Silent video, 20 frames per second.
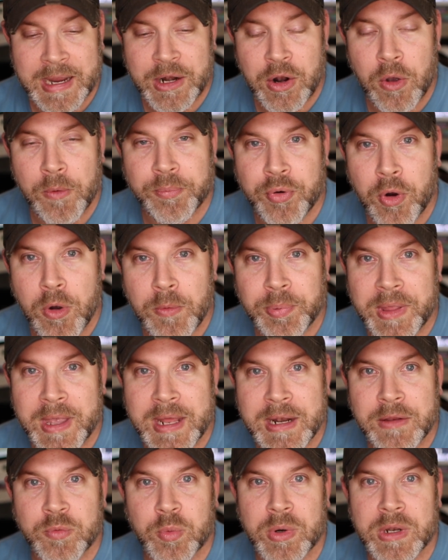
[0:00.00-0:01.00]
I know Pro
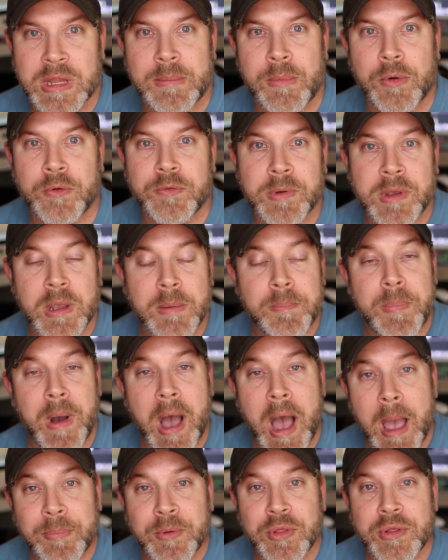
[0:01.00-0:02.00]
Plan is one of the most
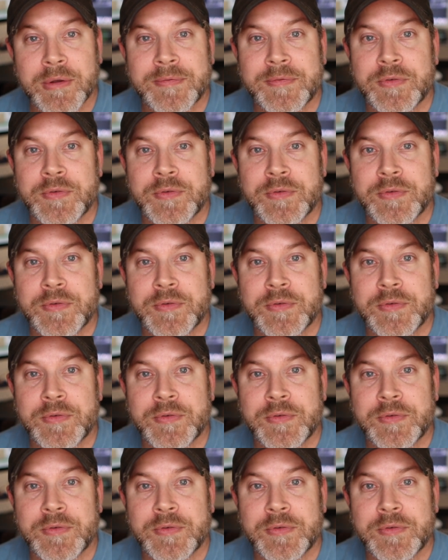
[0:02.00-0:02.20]
popular